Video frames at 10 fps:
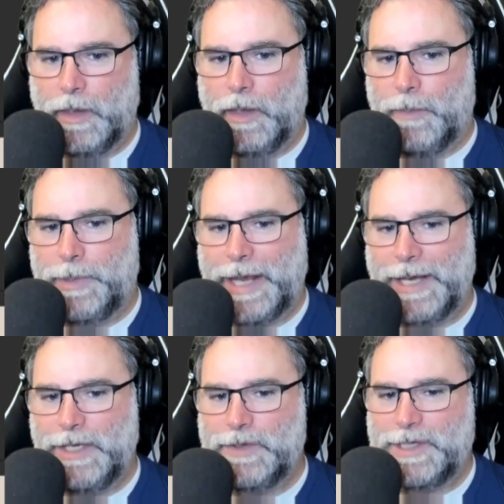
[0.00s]
But I had to
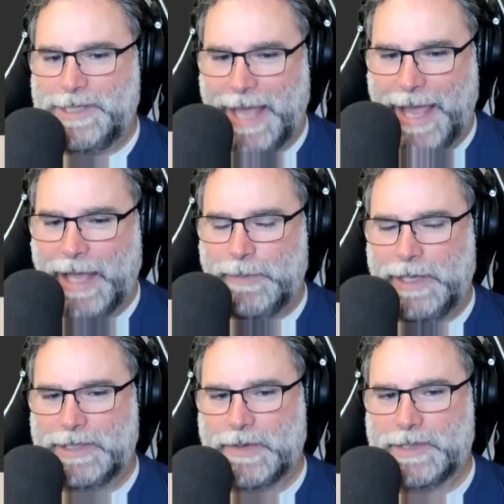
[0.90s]
use the tag
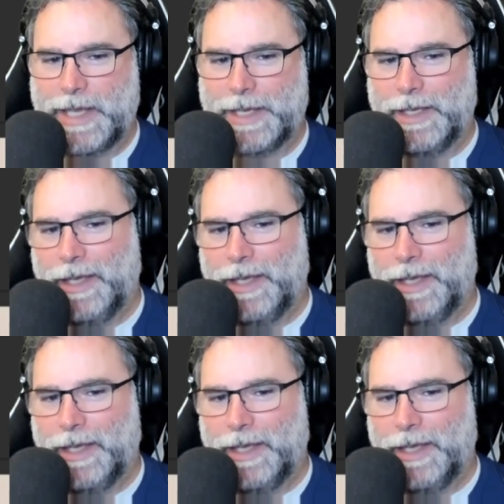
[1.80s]
because I was like,